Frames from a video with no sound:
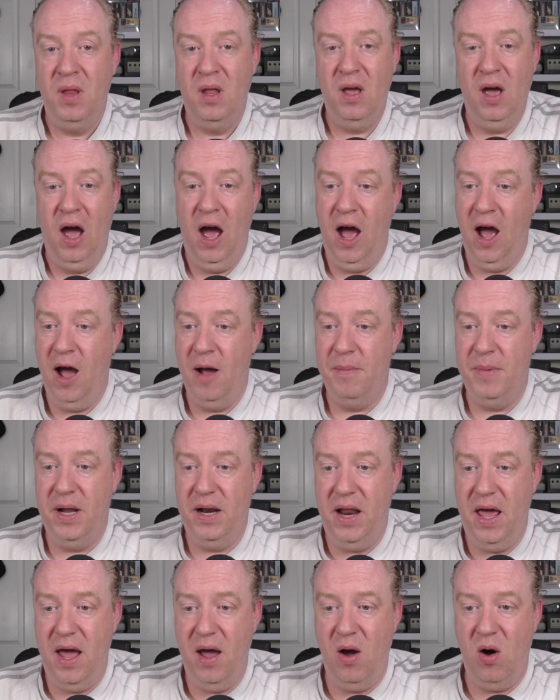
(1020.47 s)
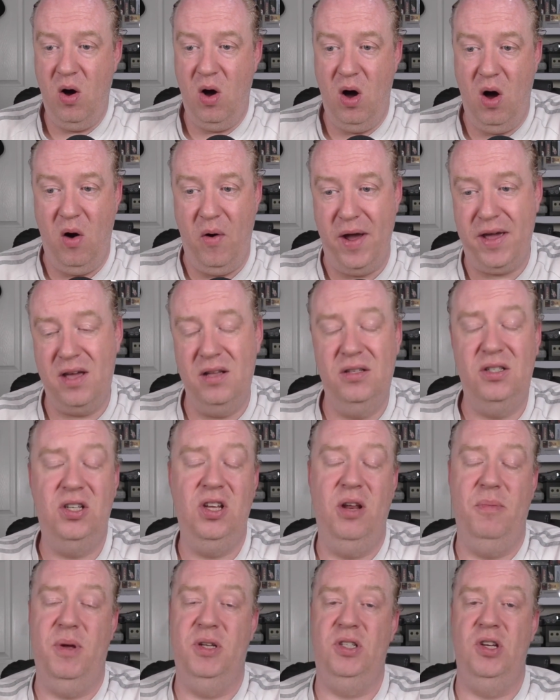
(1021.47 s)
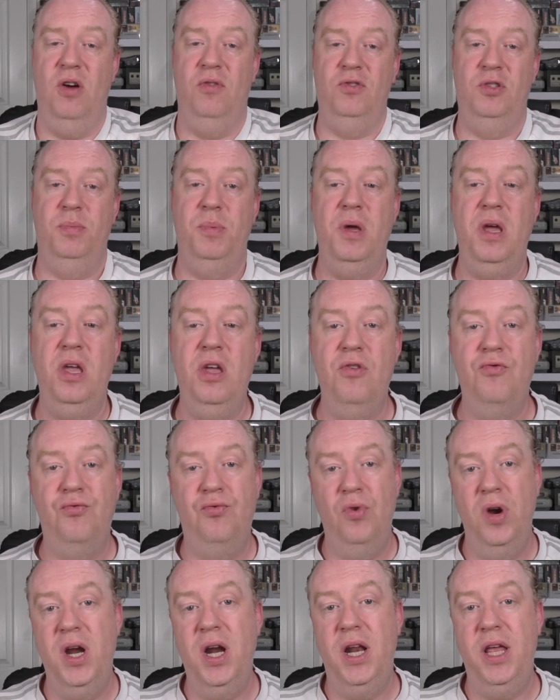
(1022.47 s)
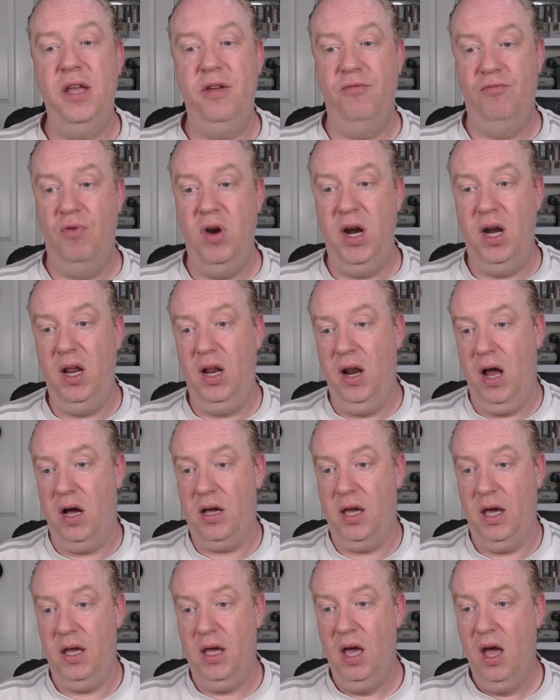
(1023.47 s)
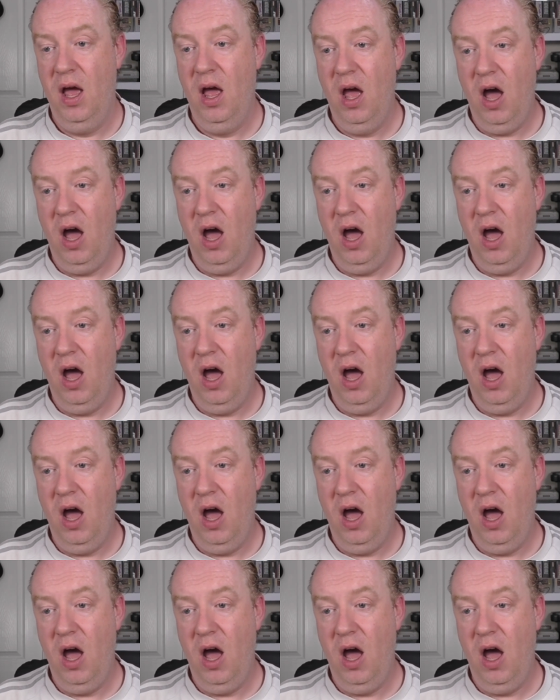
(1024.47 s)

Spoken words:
Now, I consider myself to be really lucky.